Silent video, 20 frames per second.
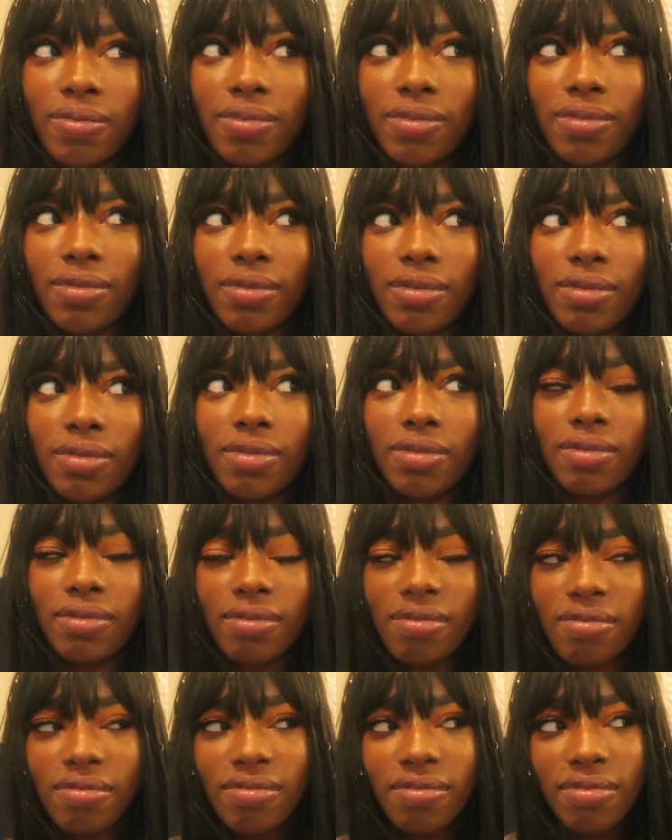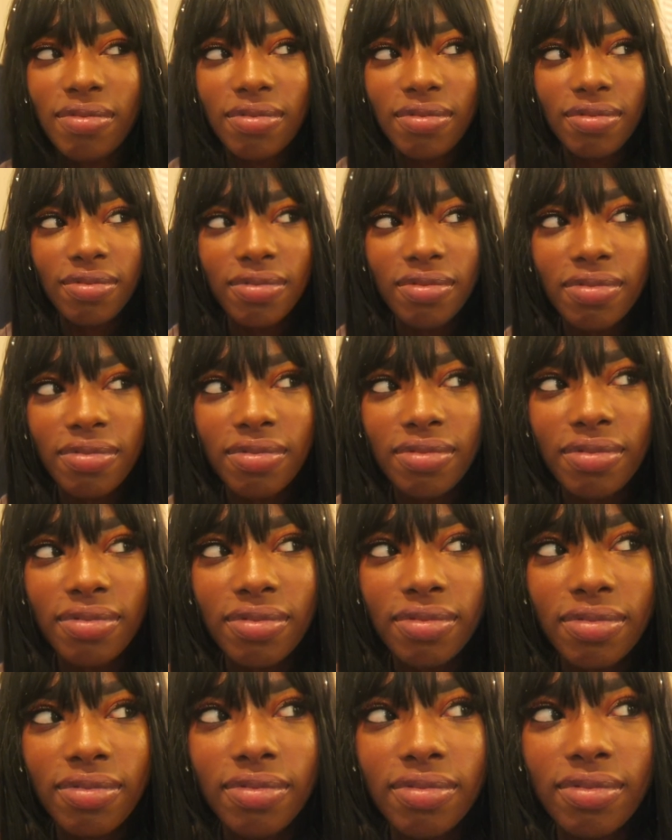
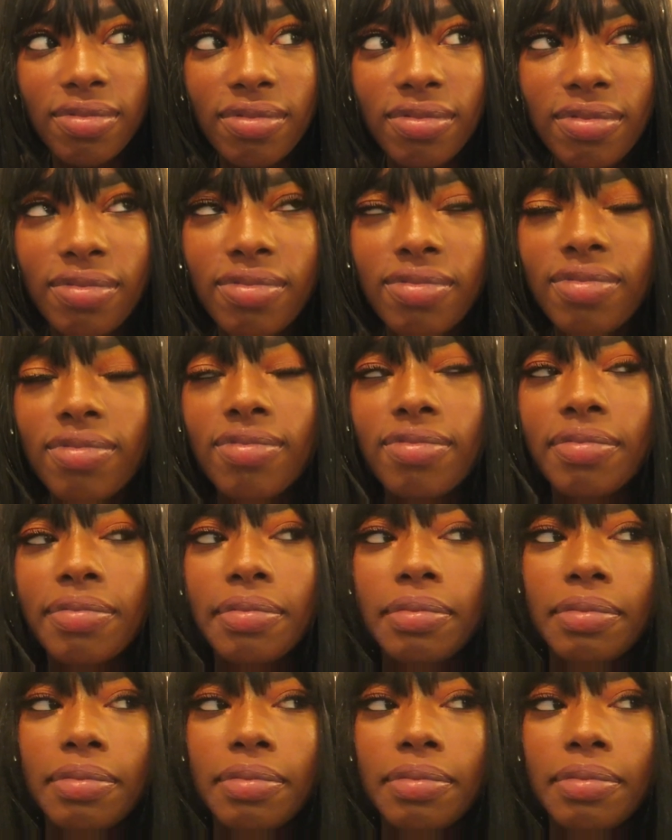(no one is talking)